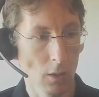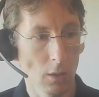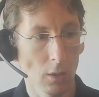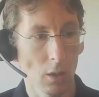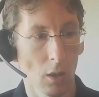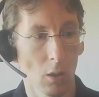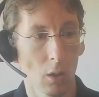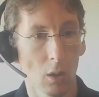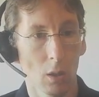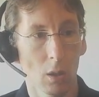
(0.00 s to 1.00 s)
So
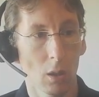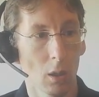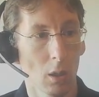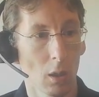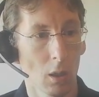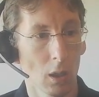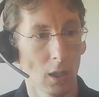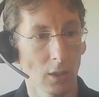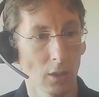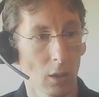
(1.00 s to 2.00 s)

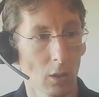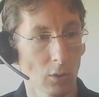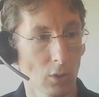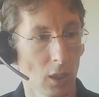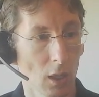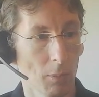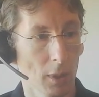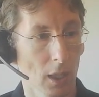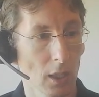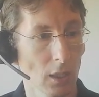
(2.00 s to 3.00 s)
let's go to the
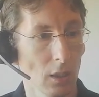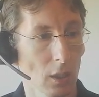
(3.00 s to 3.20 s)
application